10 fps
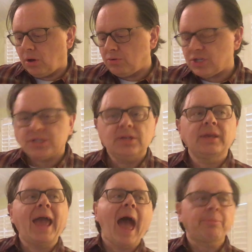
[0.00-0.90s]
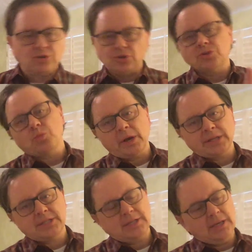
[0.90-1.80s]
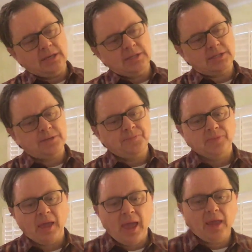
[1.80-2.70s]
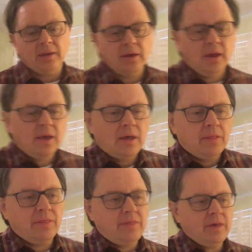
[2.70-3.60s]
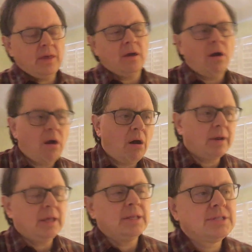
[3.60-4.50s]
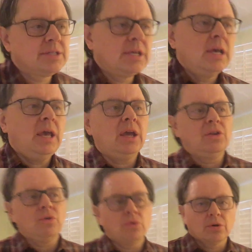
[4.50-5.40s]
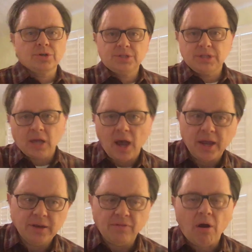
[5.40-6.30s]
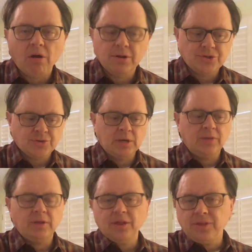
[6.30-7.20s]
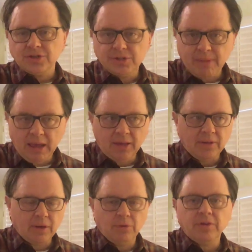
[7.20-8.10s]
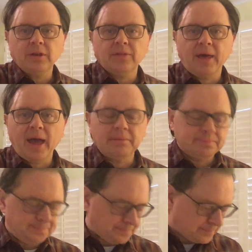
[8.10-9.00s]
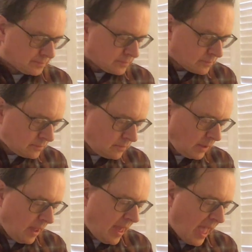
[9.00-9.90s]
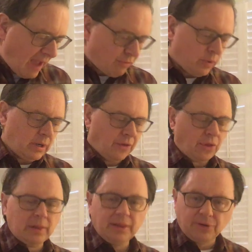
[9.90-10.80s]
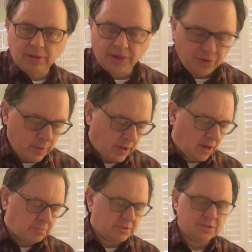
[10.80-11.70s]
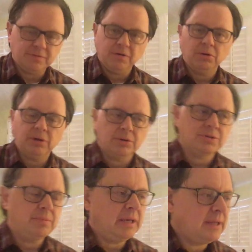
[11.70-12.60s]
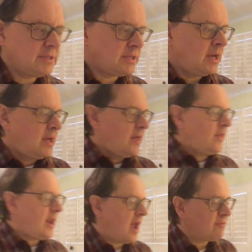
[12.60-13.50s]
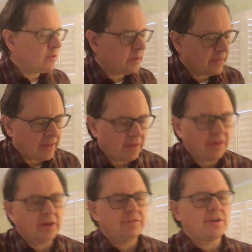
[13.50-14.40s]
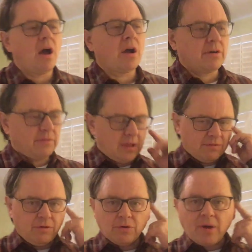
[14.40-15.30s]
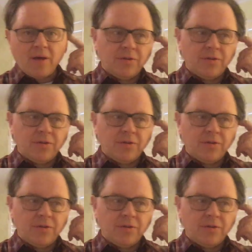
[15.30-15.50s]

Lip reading: just captures what it sees, and the audience ignores the kind of artistry and the decision making that goes into that. Everyone is a literalist when it comes to photos means that everyone thinks that a photograph